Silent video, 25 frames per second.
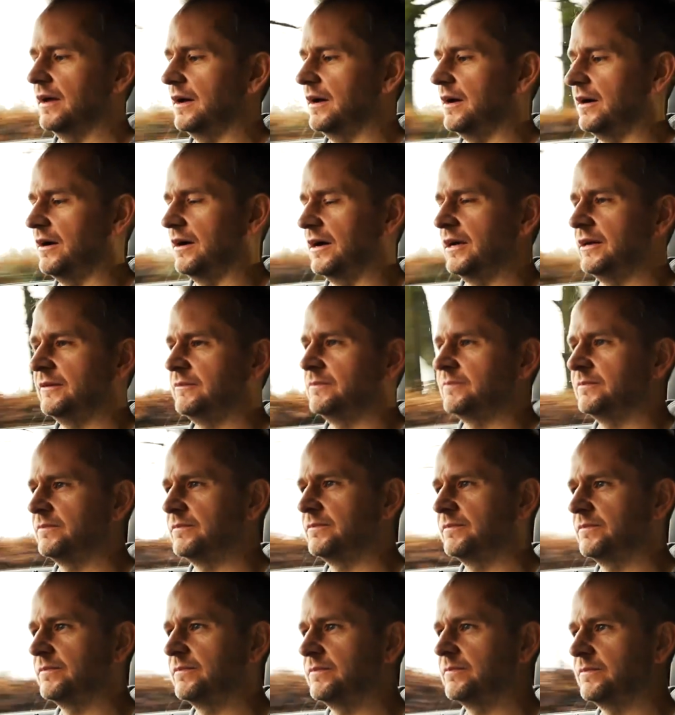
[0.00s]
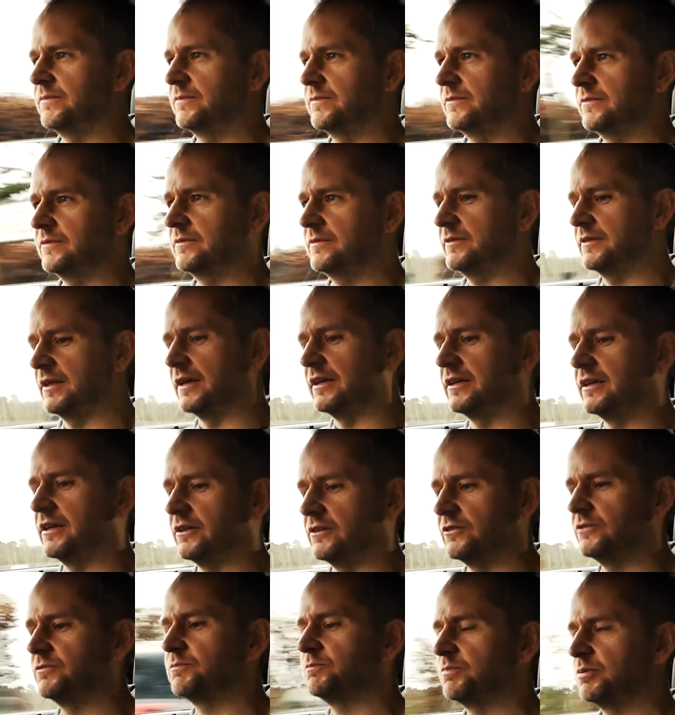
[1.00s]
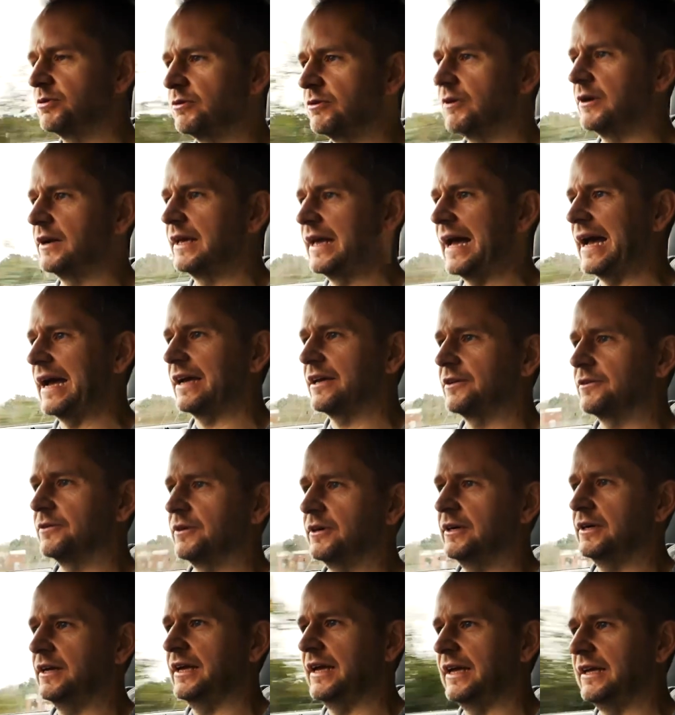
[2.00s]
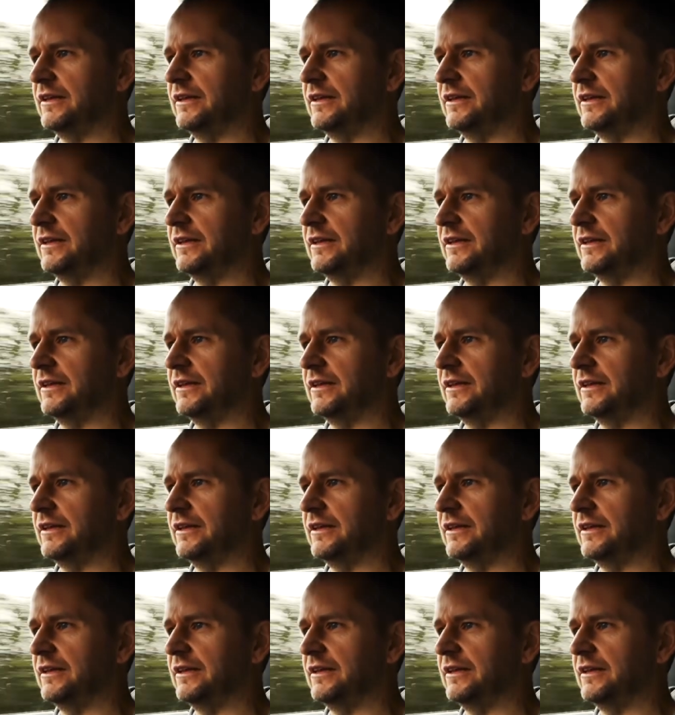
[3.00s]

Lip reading: I think it's pretty accurate.